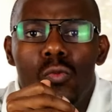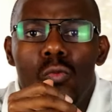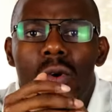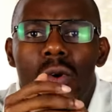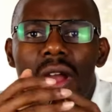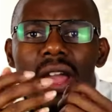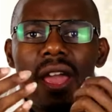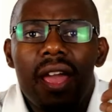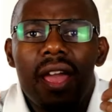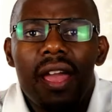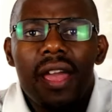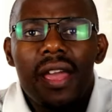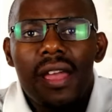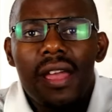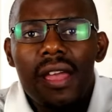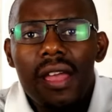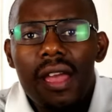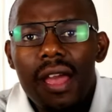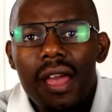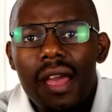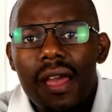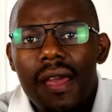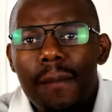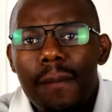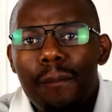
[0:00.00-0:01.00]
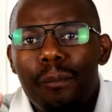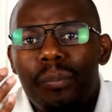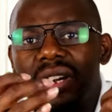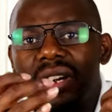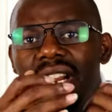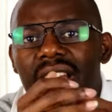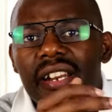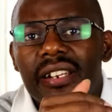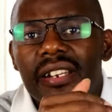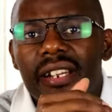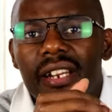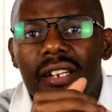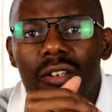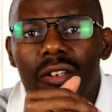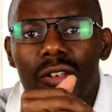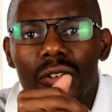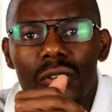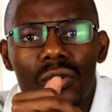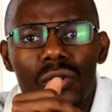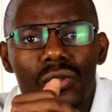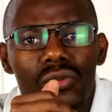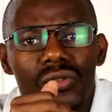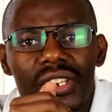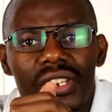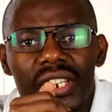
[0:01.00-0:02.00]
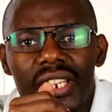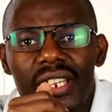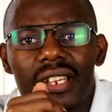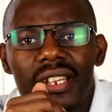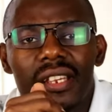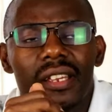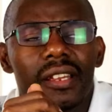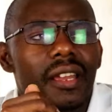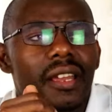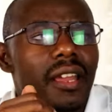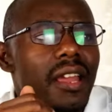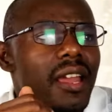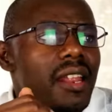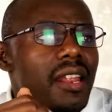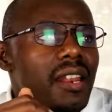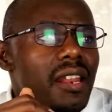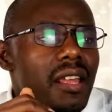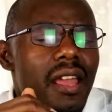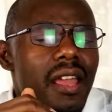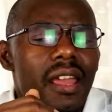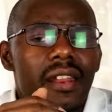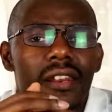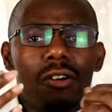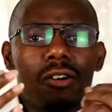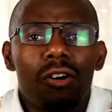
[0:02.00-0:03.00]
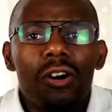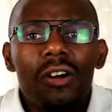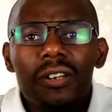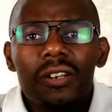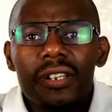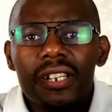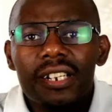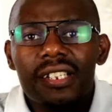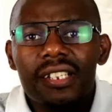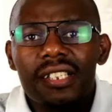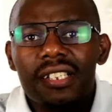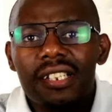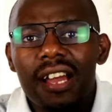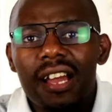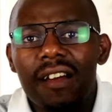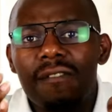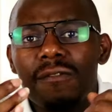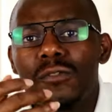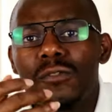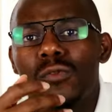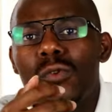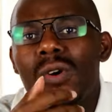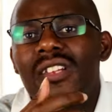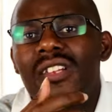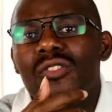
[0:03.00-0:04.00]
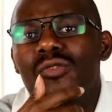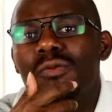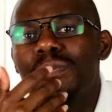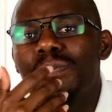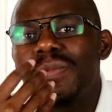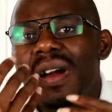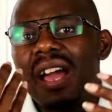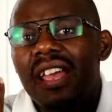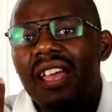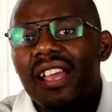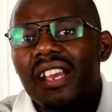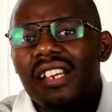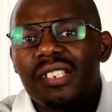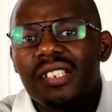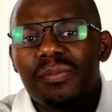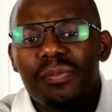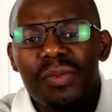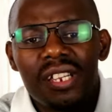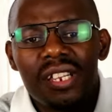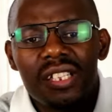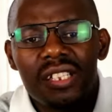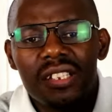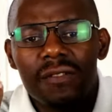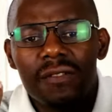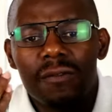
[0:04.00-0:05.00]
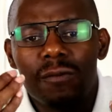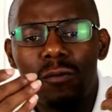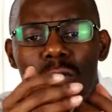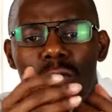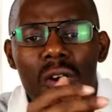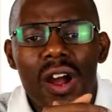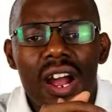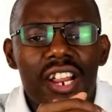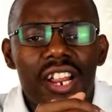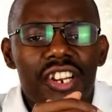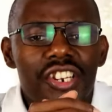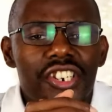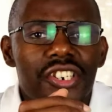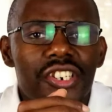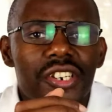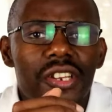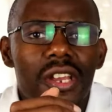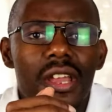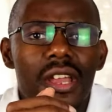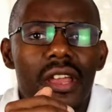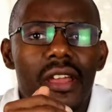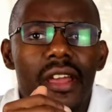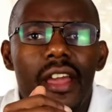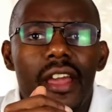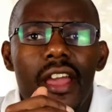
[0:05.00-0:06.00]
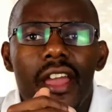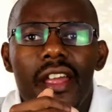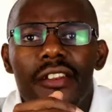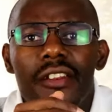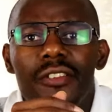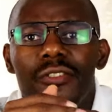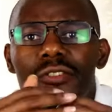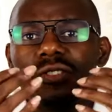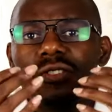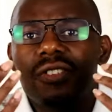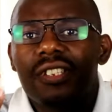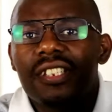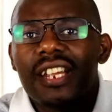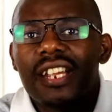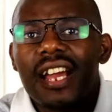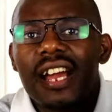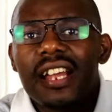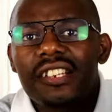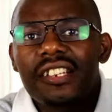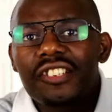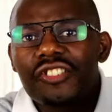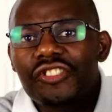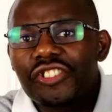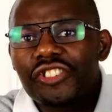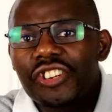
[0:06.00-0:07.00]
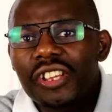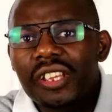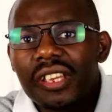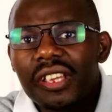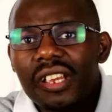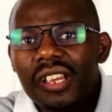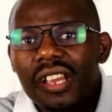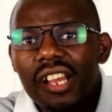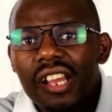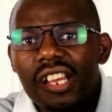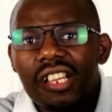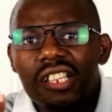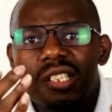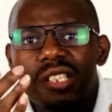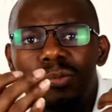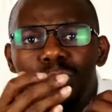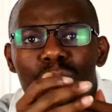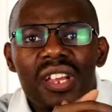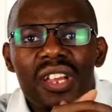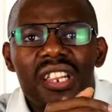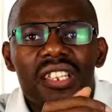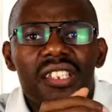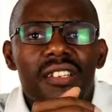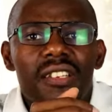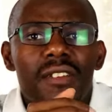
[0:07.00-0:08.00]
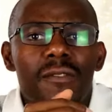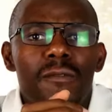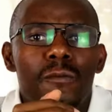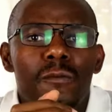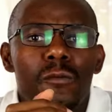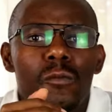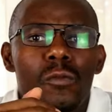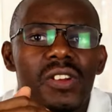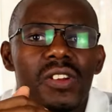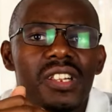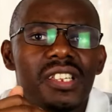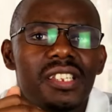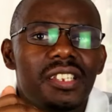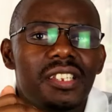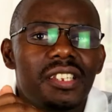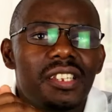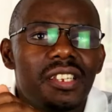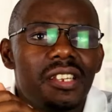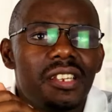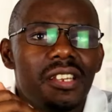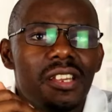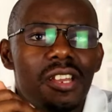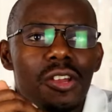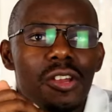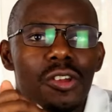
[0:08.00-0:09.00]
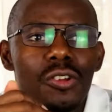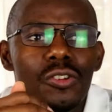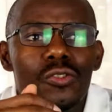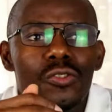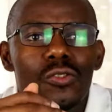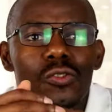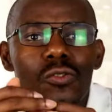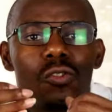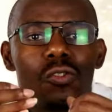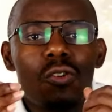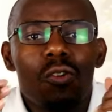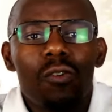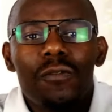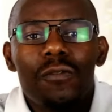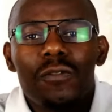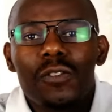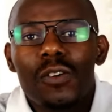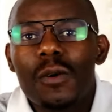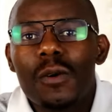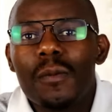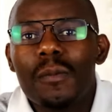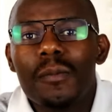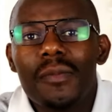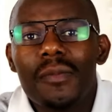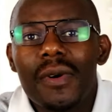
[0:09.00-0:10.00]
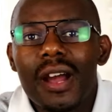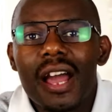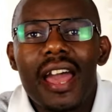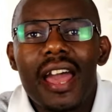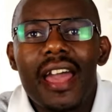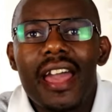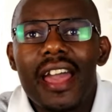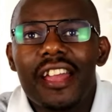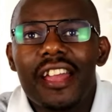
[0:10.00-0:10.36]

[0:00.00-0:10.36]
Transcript: wear a branded clothing and all that stuff. You want to buy expensive watch and you start drinking expensive whiskey. You go from